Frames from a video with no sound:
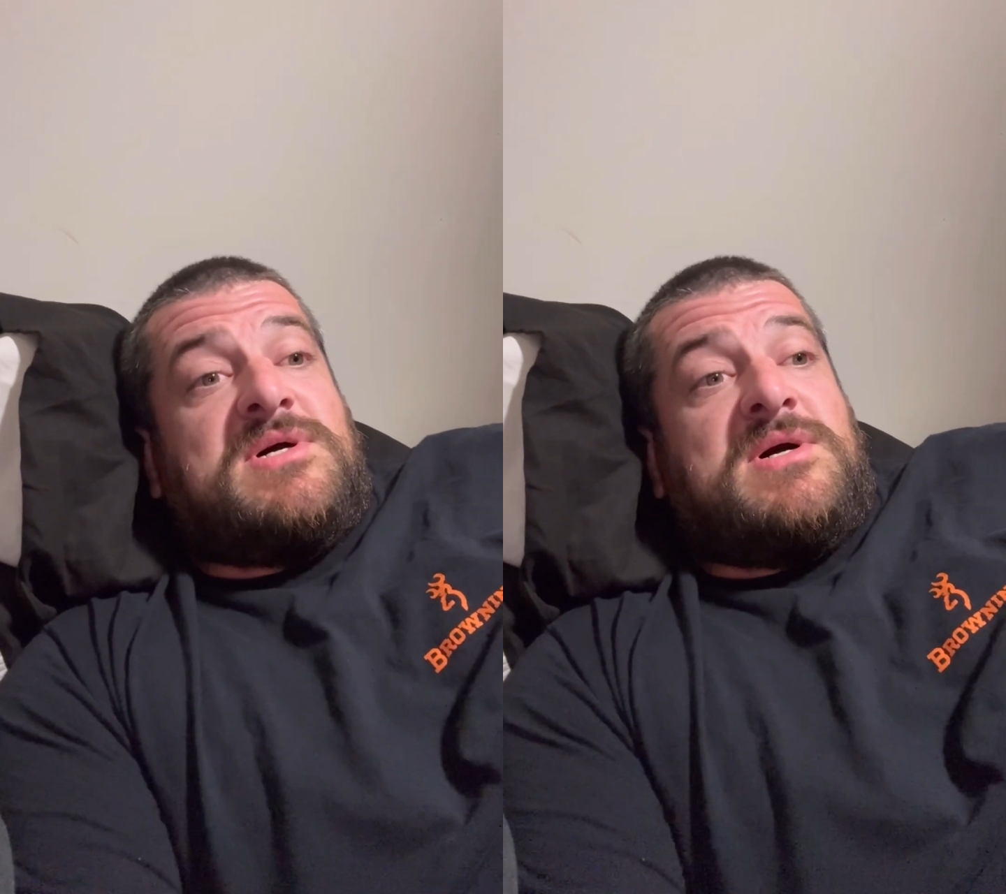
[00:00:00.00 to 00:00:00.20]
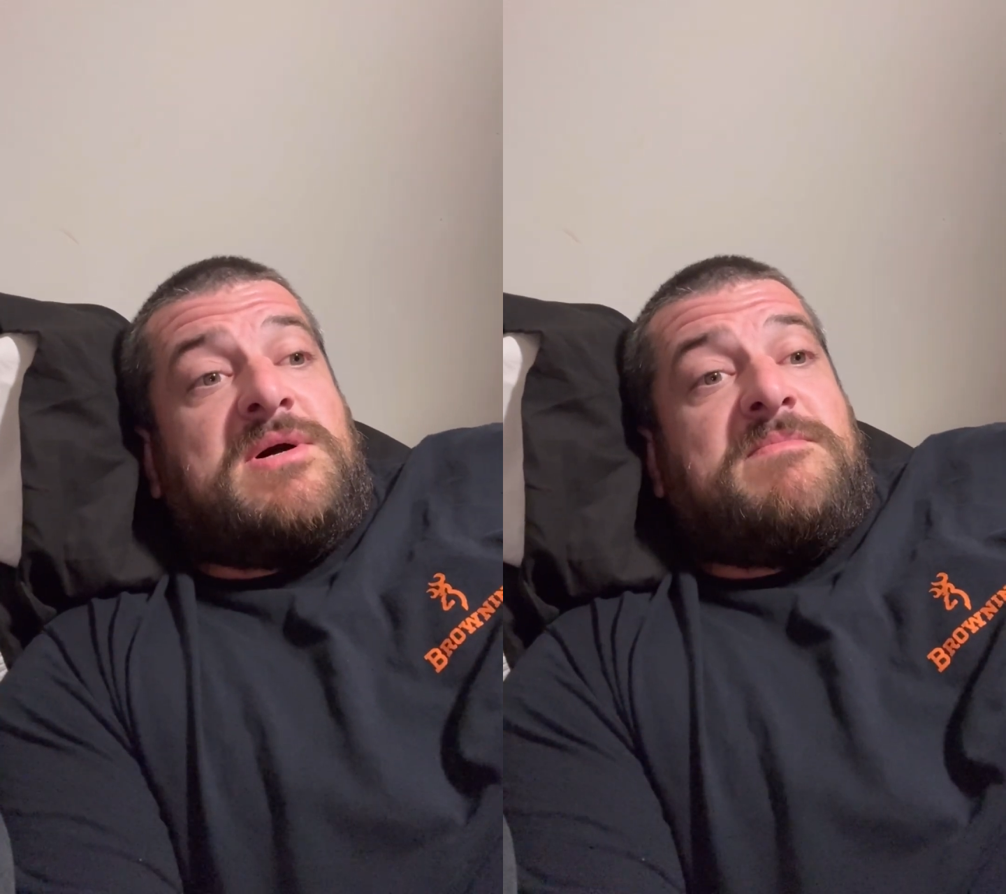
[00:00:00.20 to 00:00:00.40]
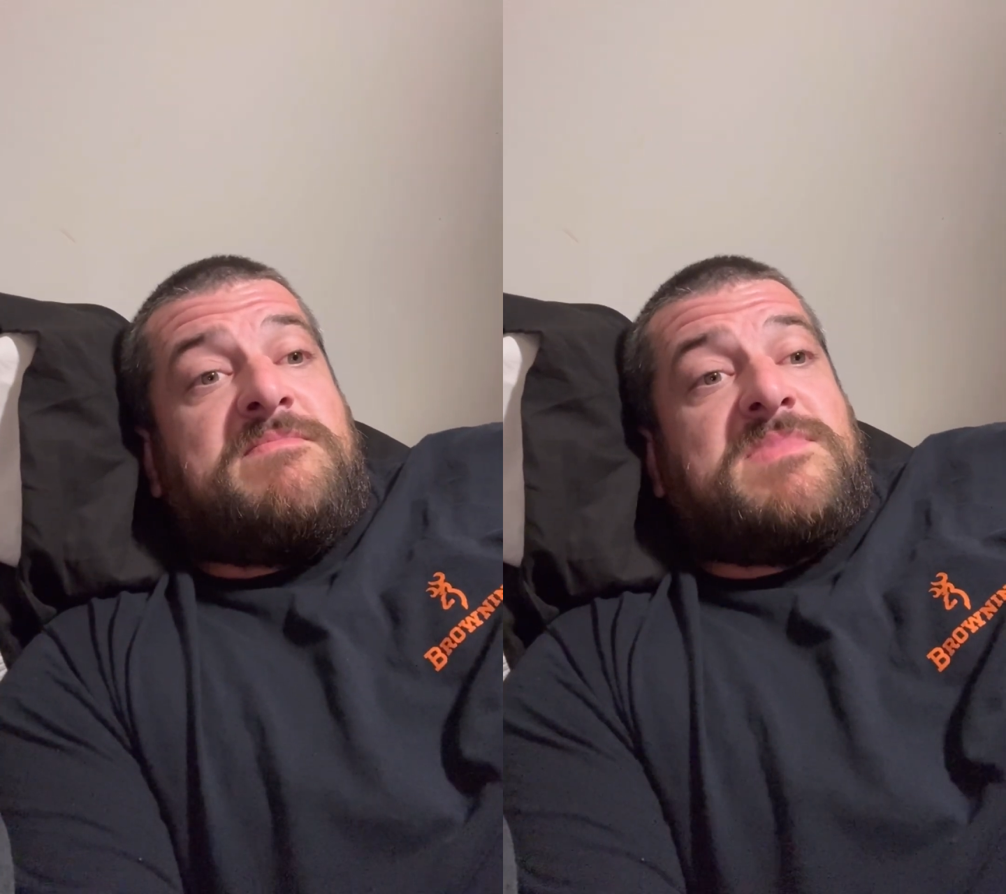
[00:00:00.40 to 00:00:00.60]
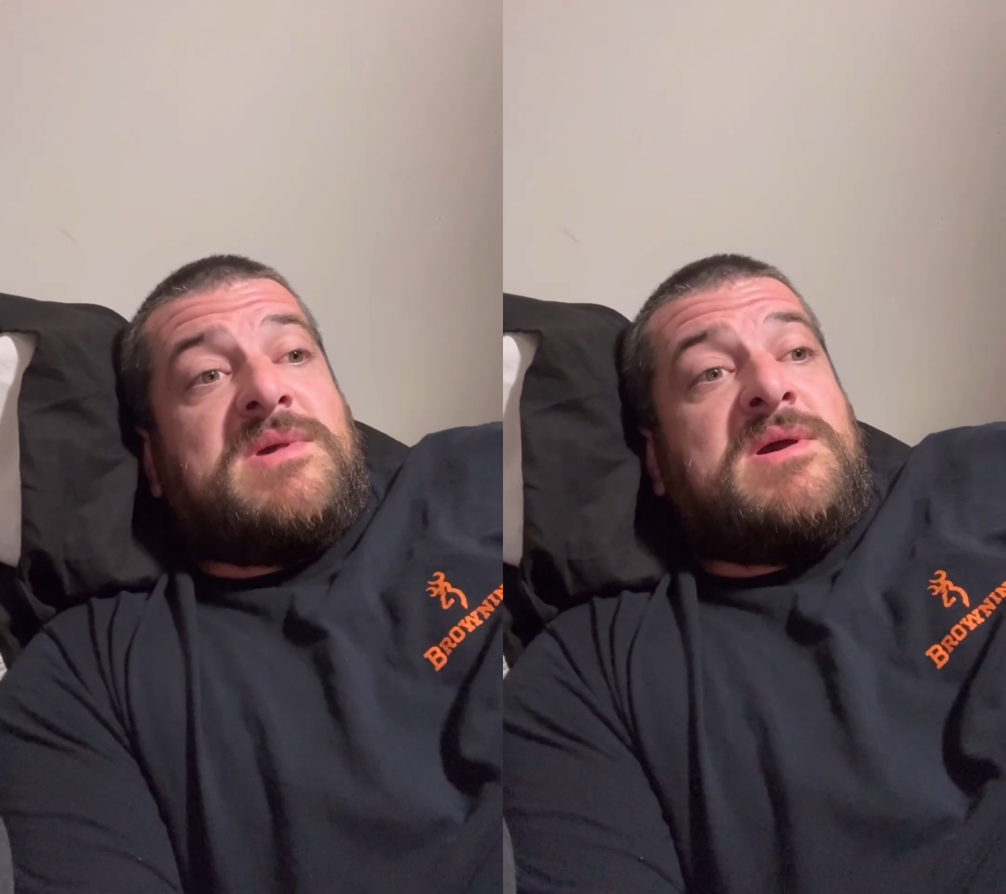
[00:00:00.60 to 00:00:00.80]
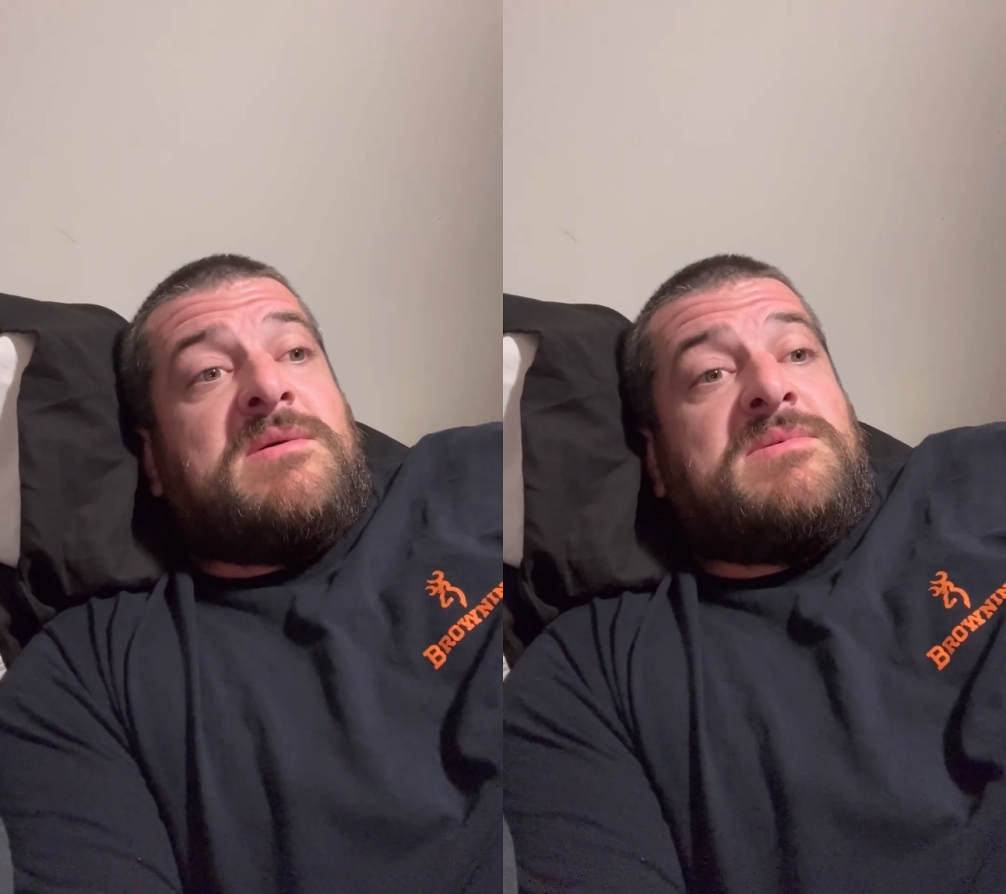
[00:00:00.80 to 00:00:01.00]
Um,
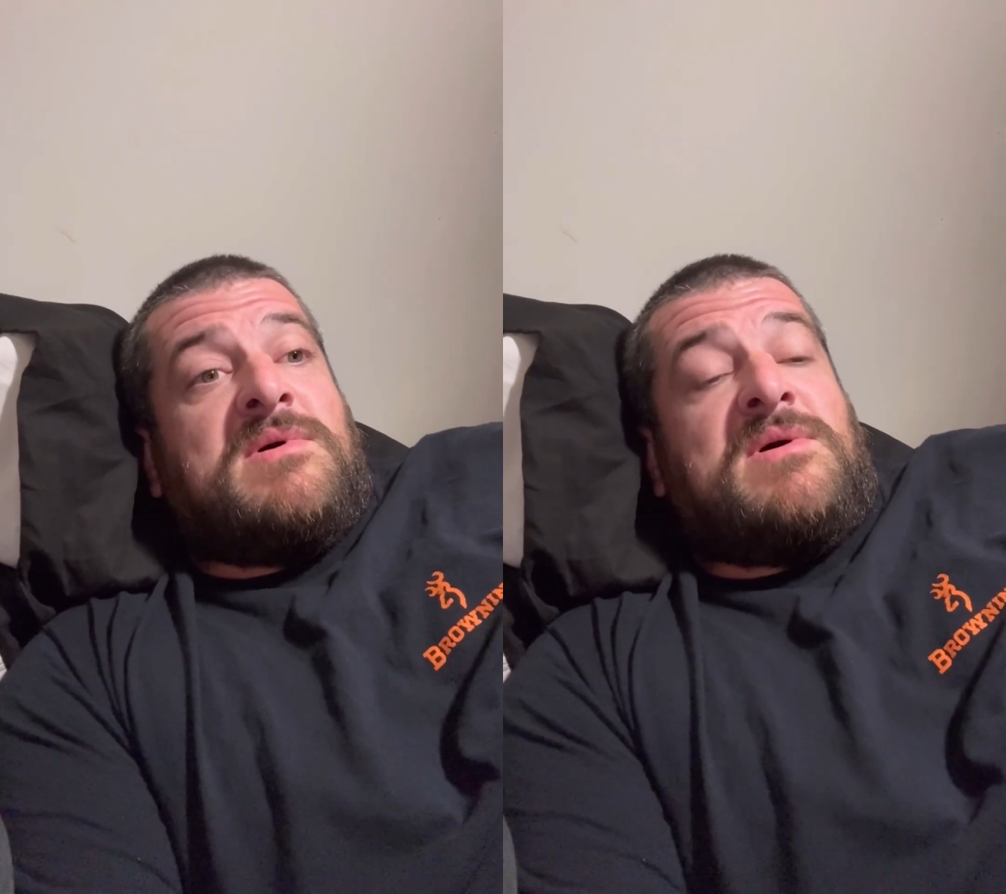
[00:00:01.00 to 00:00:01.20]
and